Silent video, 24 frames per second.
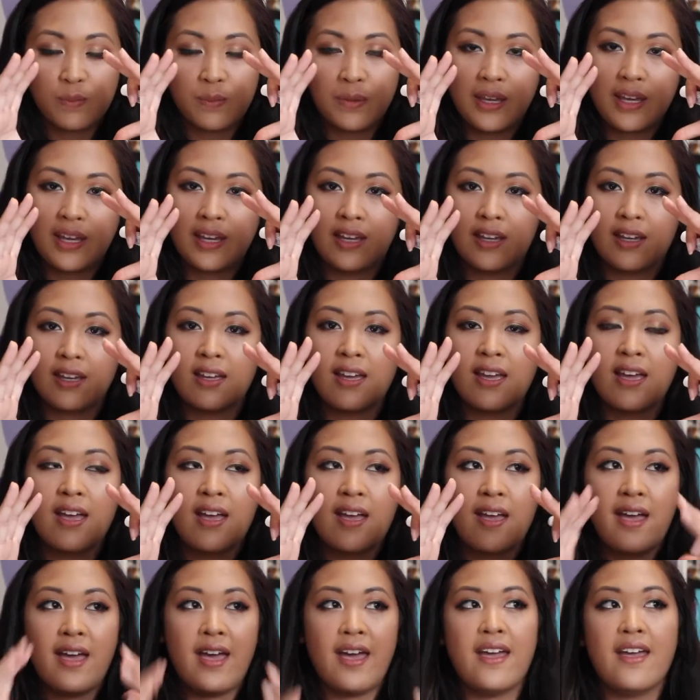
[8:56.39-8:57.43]
big,
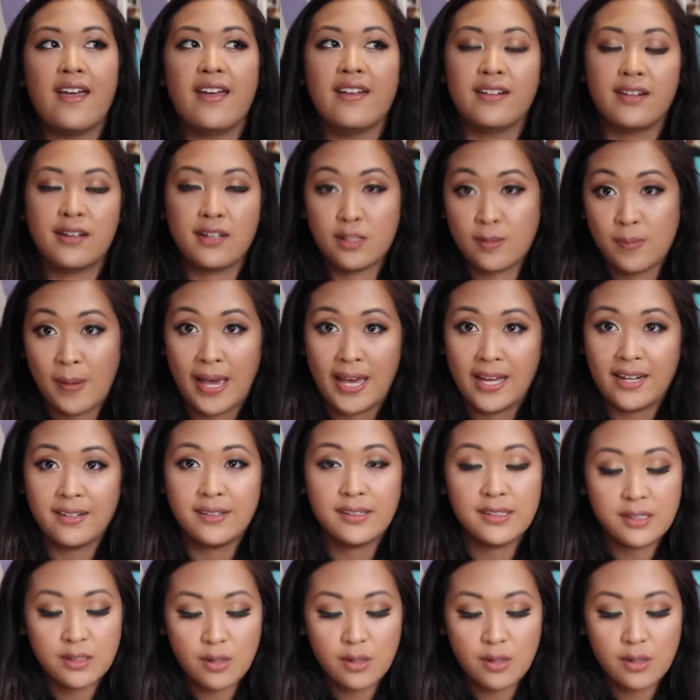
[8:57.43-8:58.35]
and it's bad.